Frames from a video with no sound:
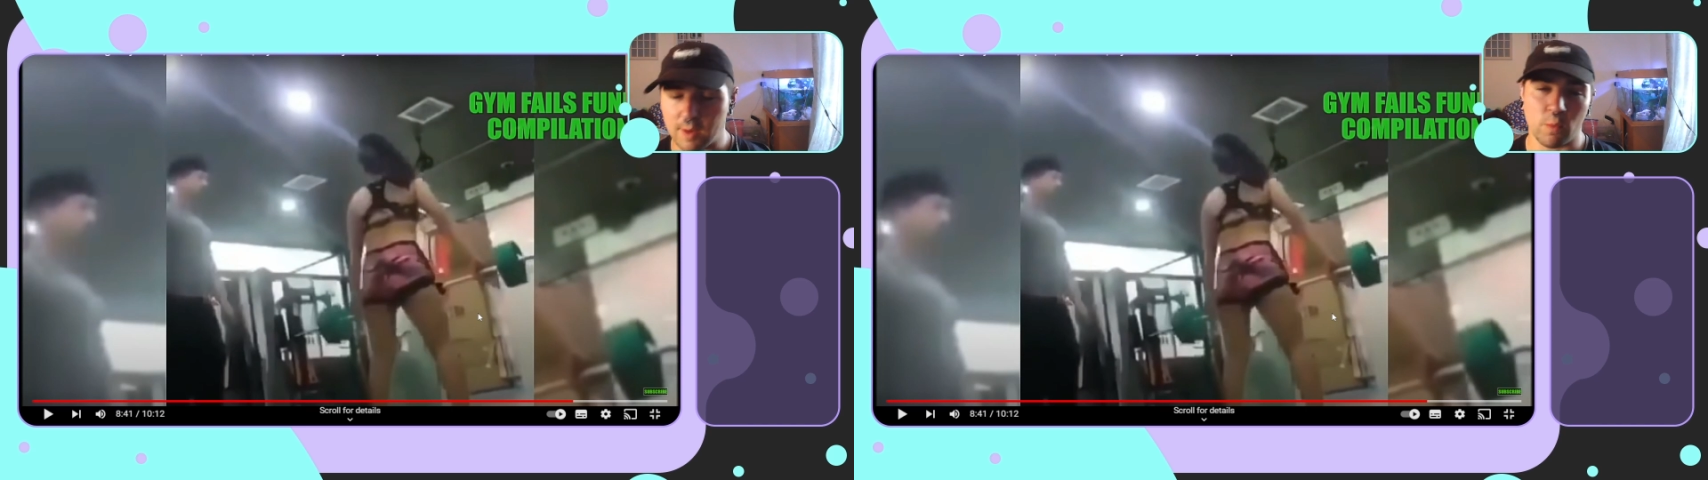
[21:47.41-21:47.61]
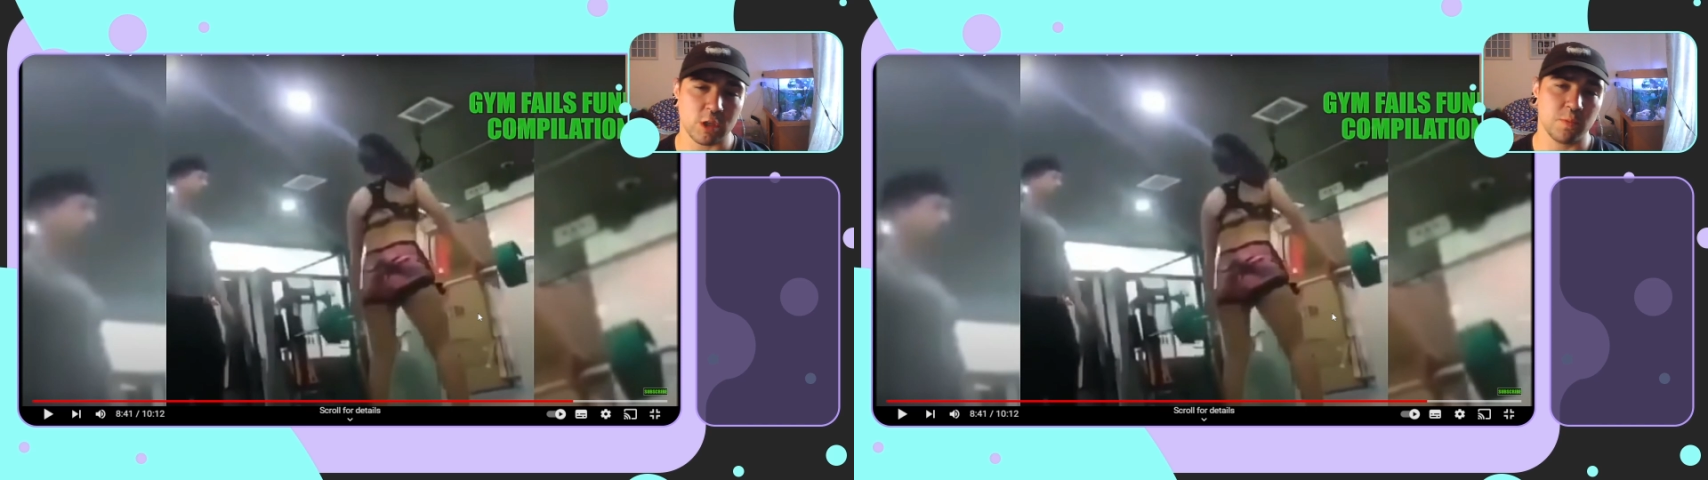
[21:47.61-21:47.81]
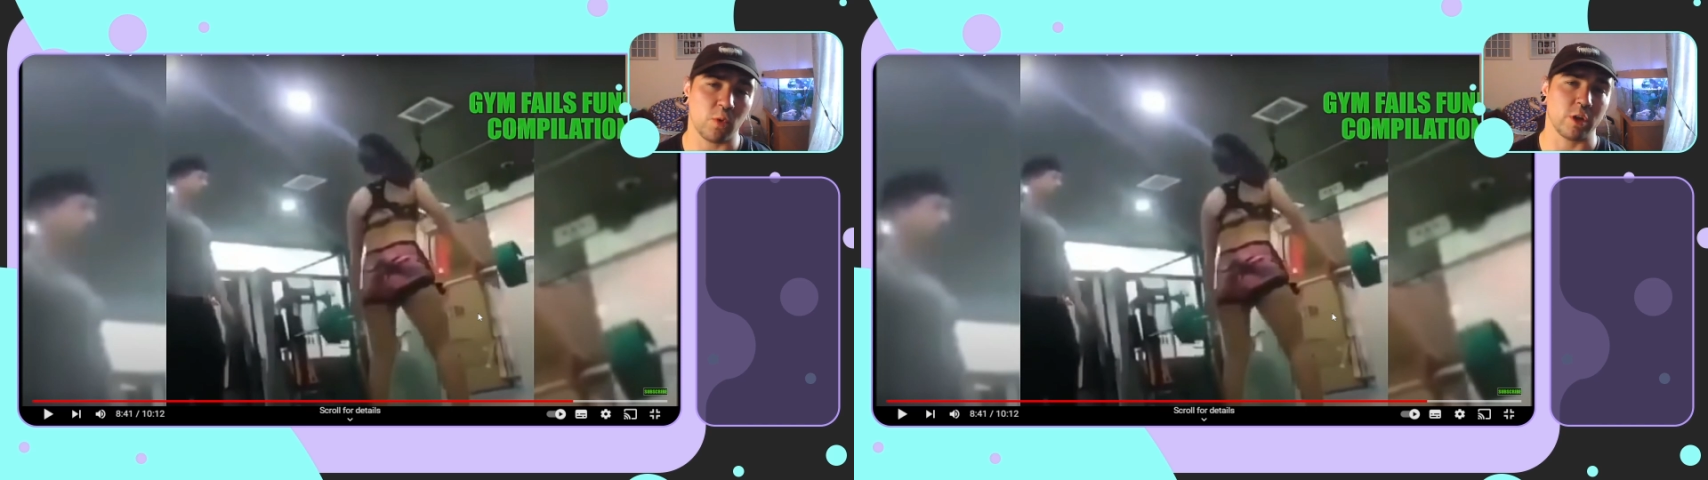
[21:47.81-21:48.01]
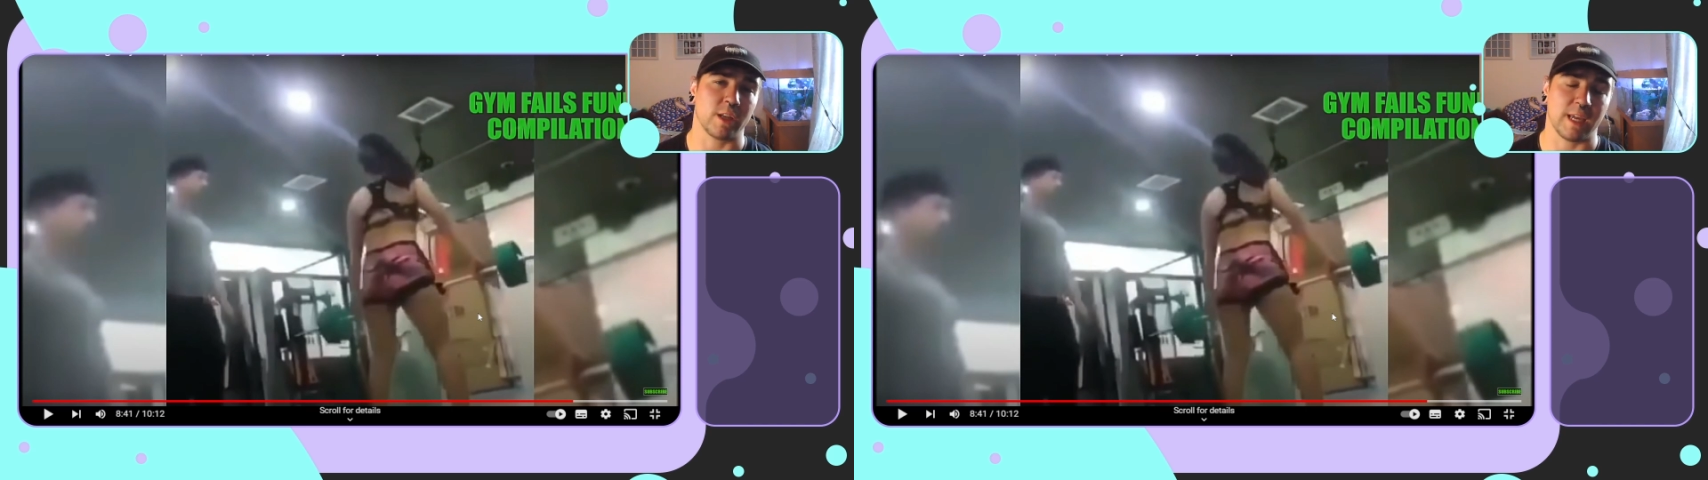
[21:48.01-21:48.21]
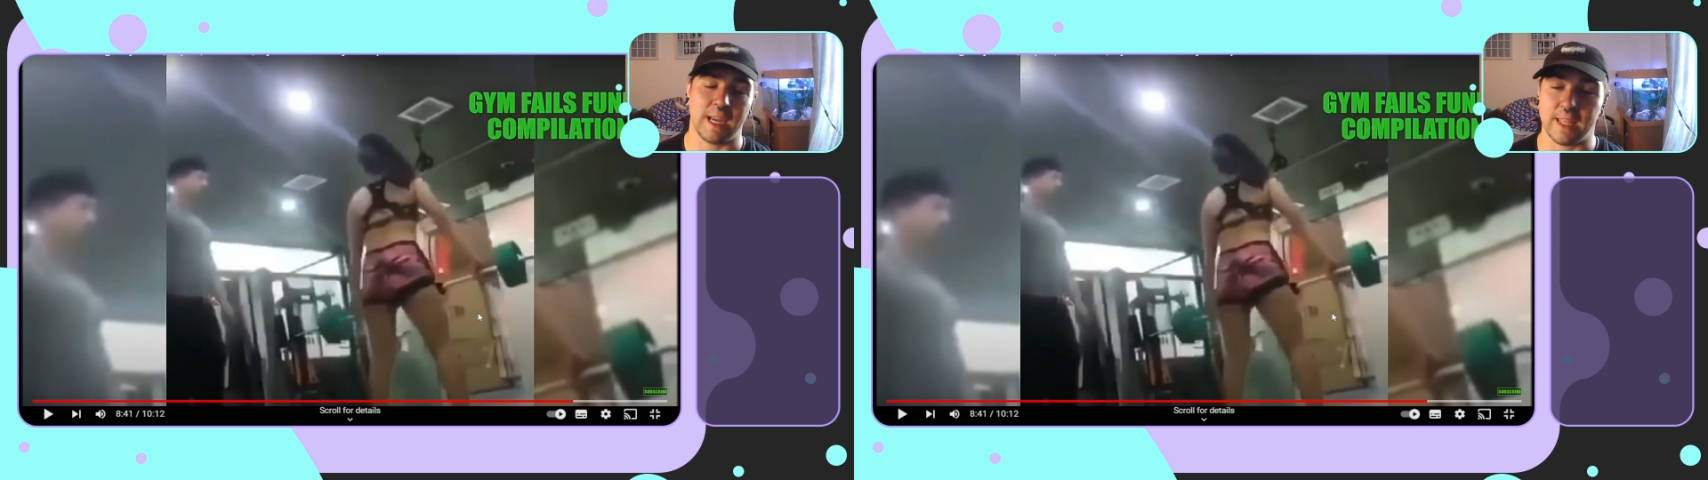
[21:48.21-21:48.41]
In what sport are
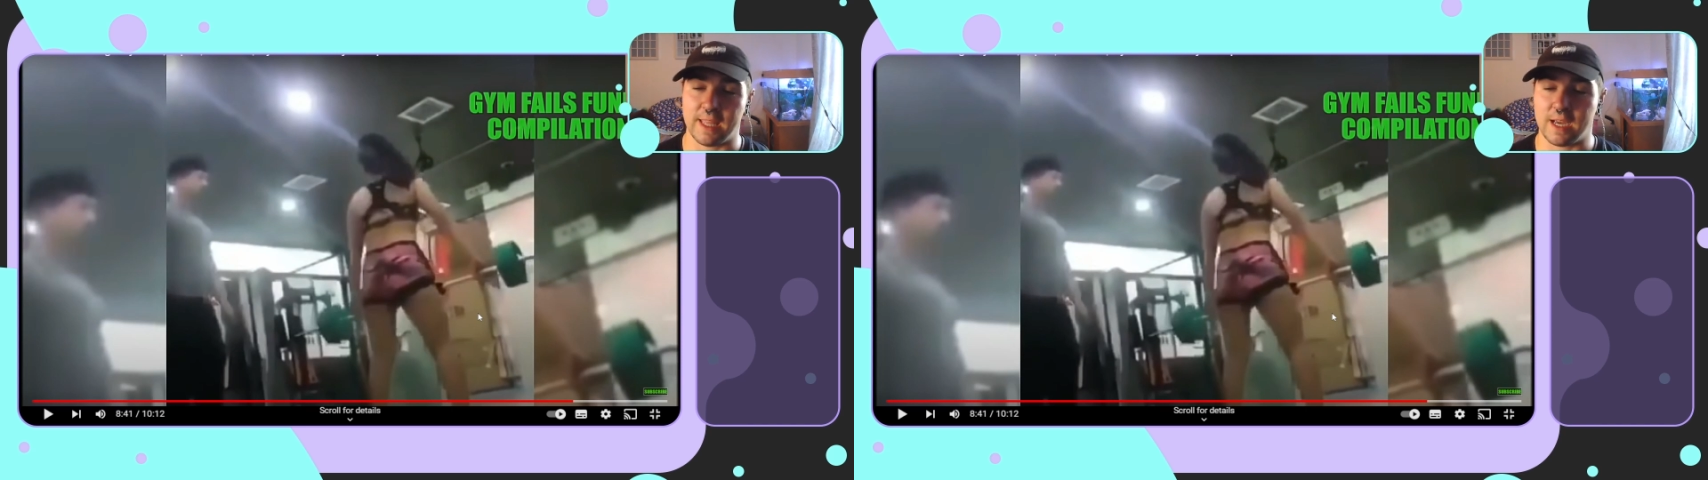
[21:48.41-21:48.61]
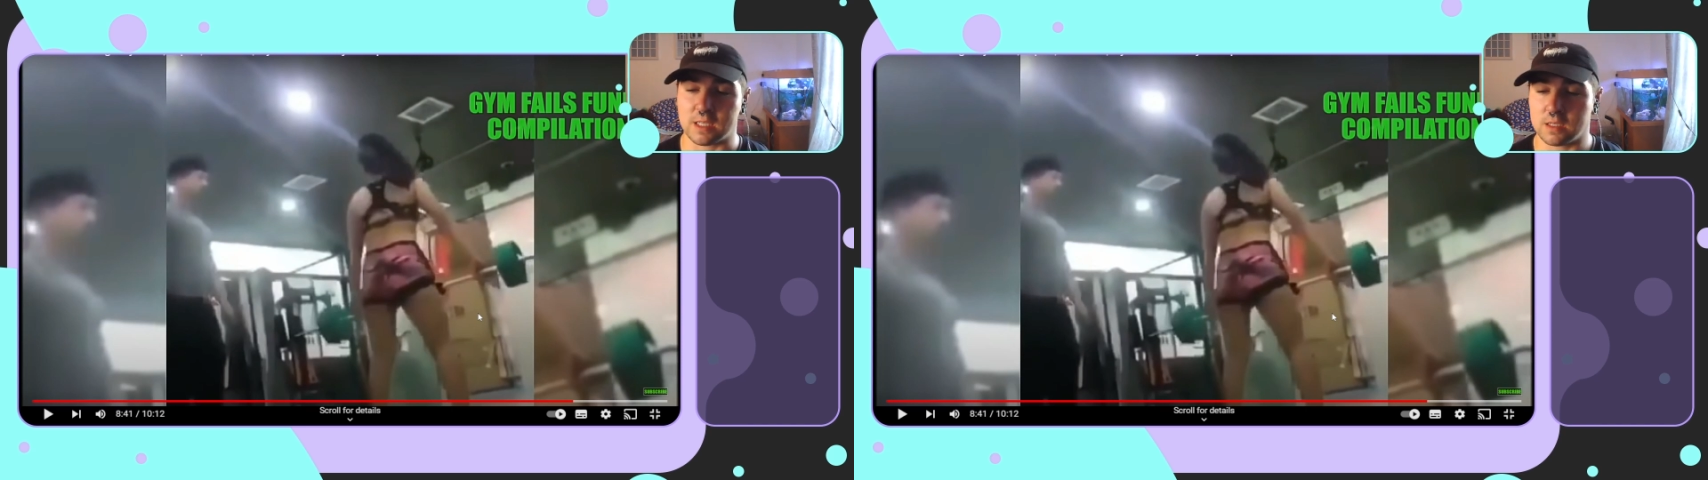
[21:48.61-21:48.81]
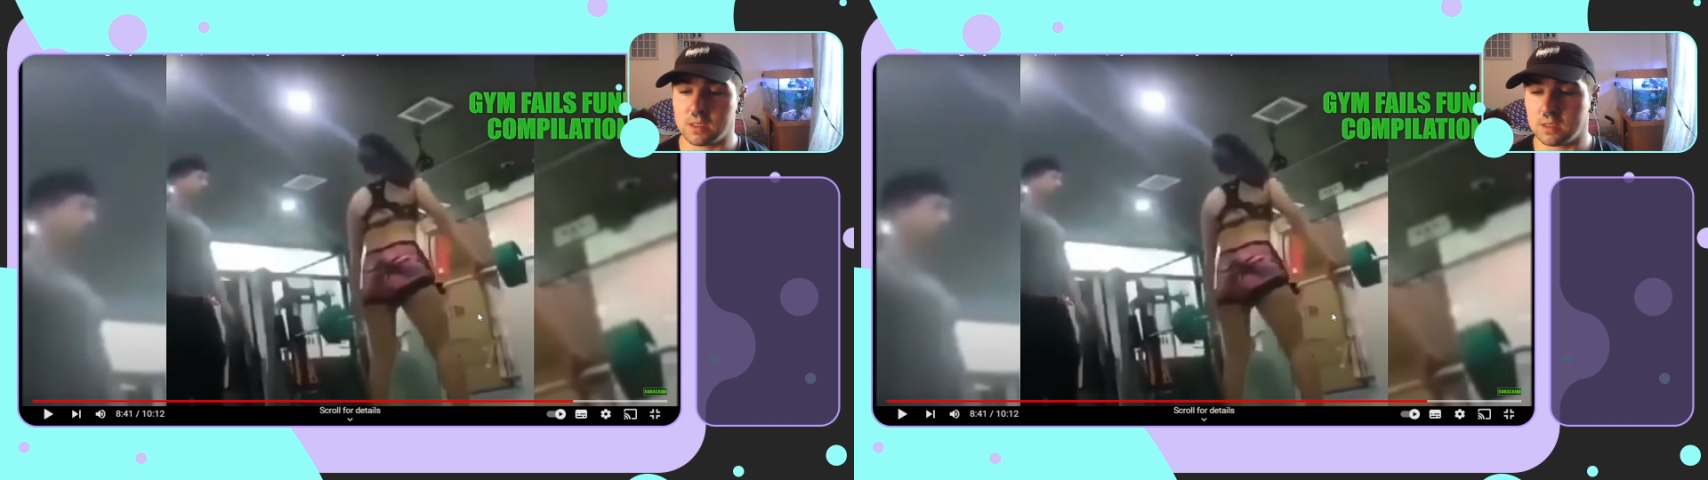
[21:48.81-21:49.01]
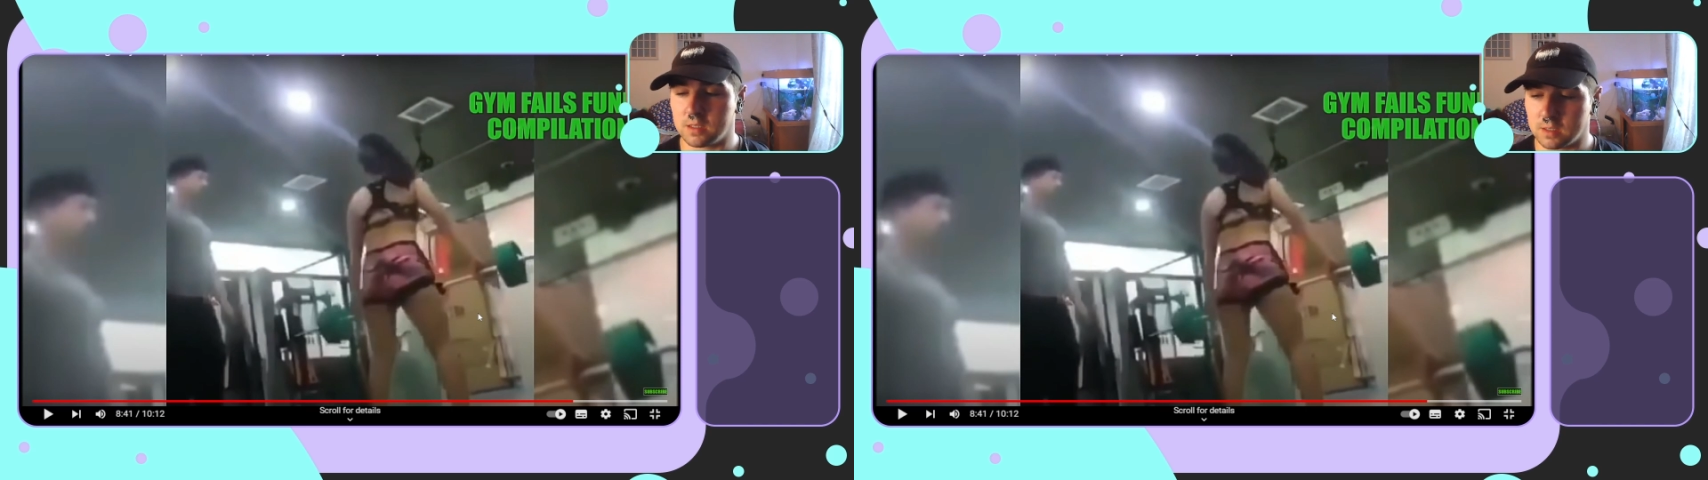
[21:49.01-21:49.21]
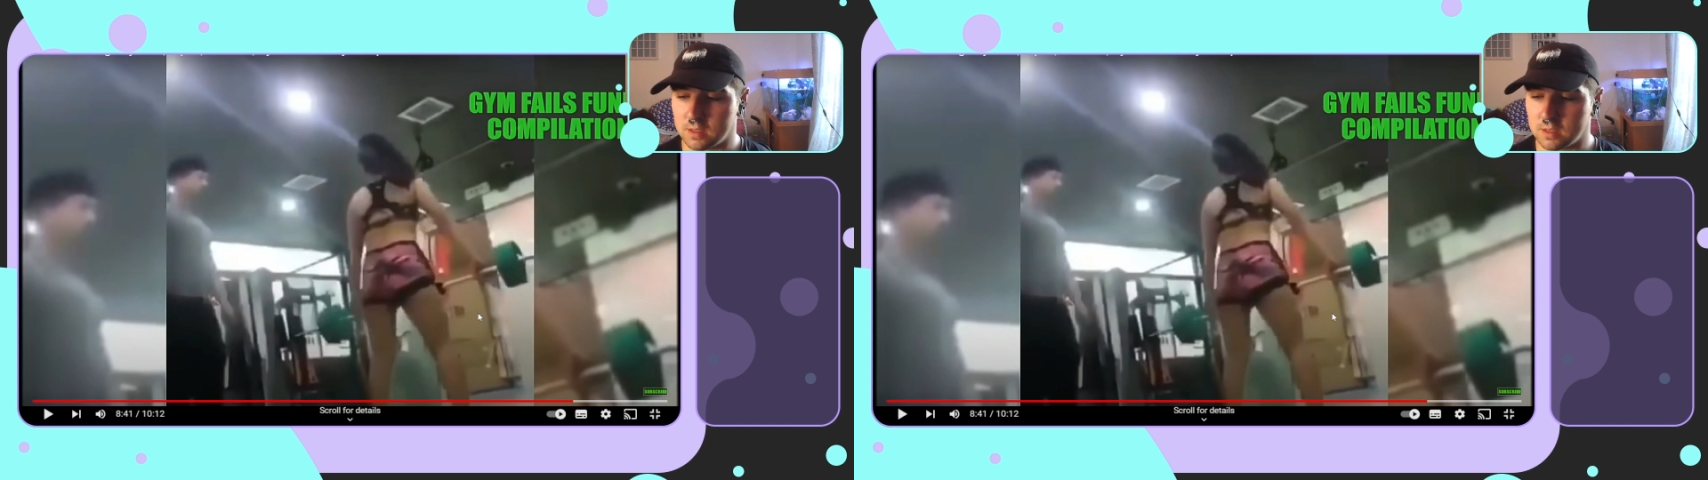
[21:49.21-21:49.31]
you gonna get hit in the ass?